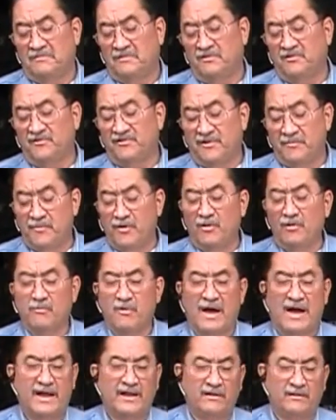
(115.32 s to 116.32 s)
you rebuild
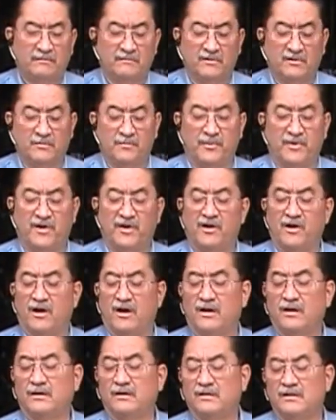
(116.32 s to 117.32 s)
one, you put it
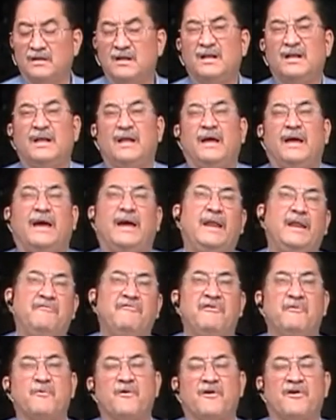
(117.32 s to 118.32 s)
on, and
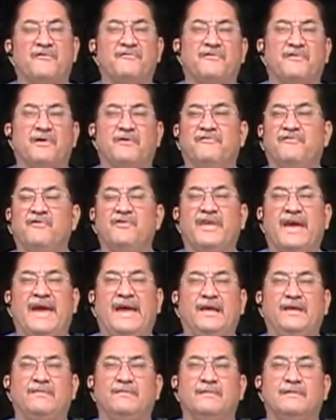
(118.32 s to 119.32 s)
if it works for a few
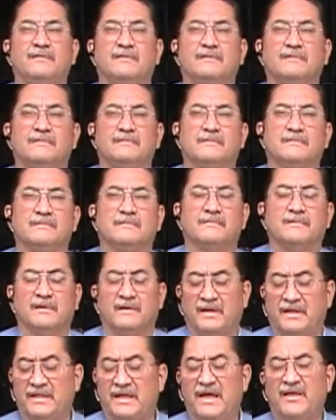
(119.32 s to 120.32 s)
days,
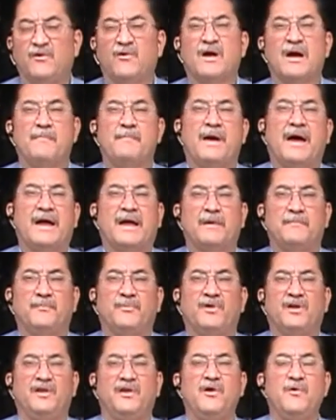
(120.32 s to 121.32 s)
and then you come back and
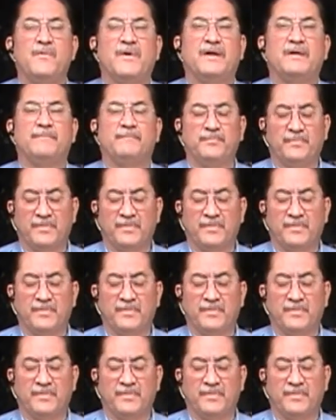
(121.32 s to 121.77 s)
put a new one.